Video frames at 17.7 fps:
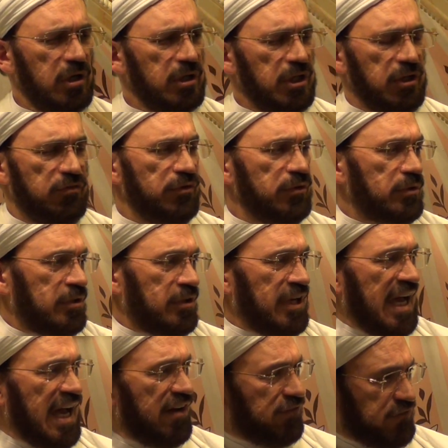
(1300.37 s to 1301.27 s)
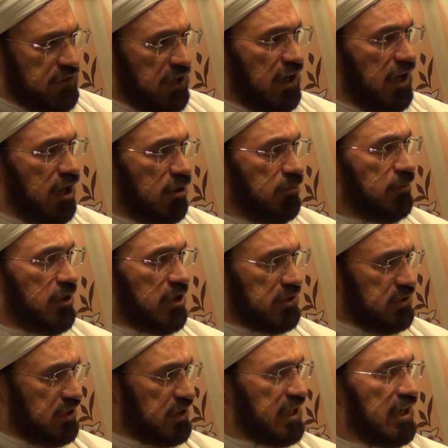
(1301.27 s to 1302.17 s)
if you don't have time,
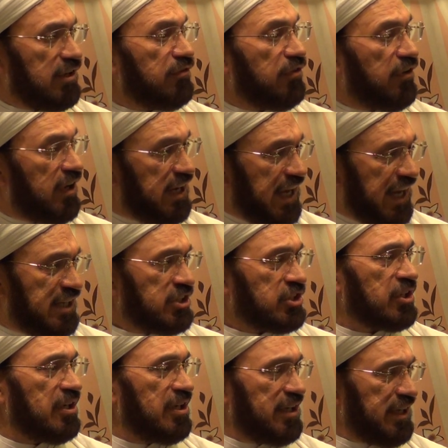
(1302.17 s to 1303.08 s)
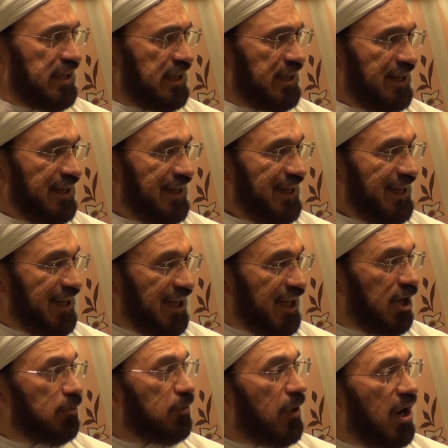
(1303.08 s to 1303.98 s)
but you can financially
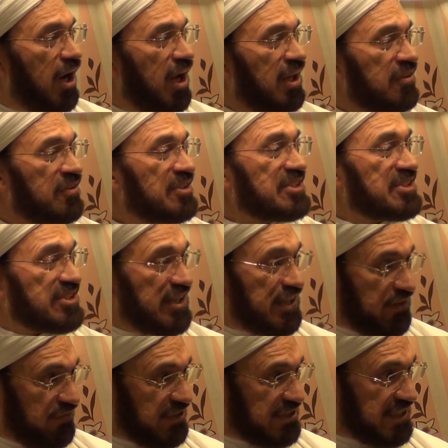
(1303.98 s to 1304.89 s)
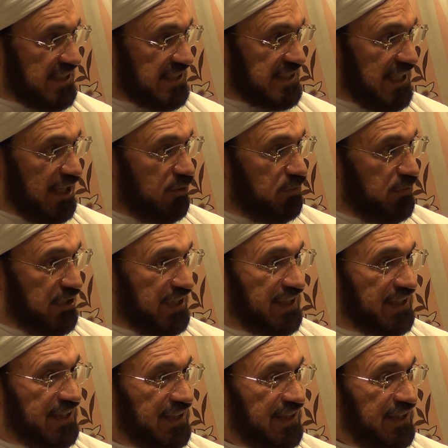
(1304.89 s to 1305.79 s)
help out these services and
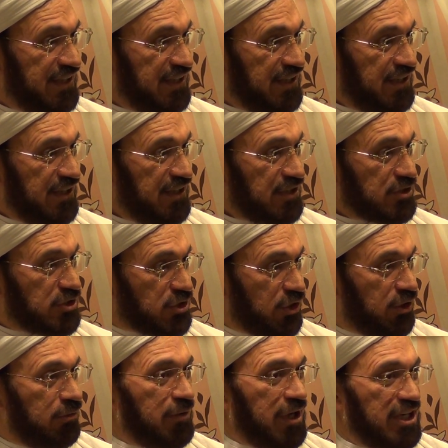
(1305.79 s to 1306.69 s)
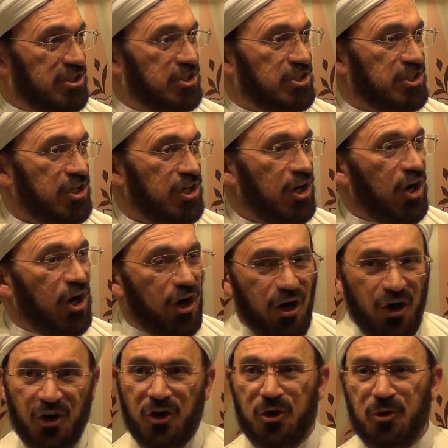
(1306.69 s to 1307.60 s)
bring so much
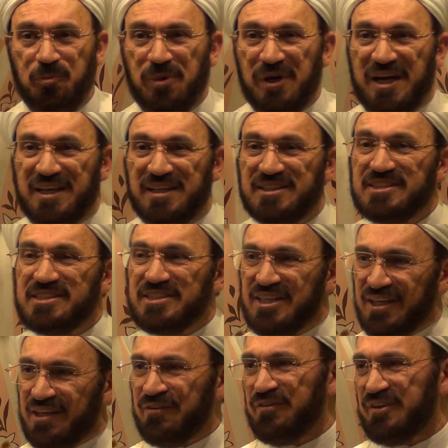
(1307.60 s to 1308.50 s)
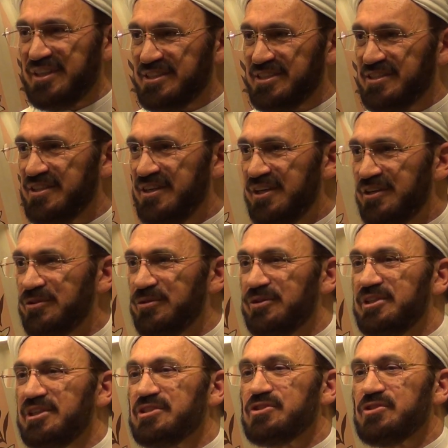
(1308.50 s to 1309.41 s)
hope and service to
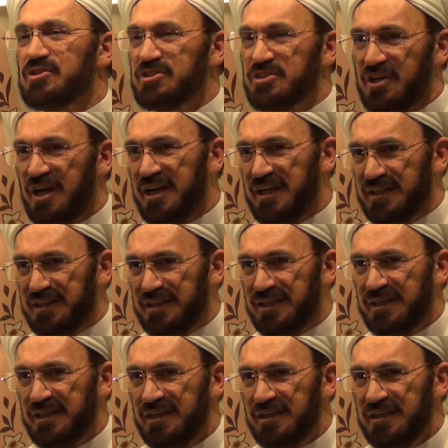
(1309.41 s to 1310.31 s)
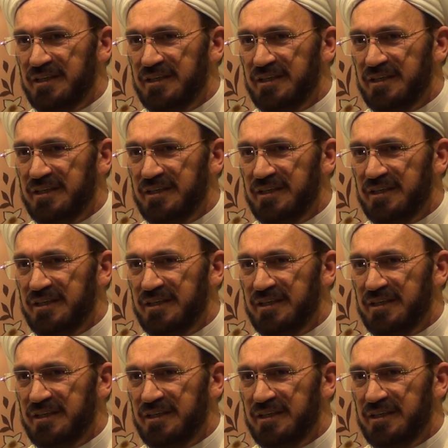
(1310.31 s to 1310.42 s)
this society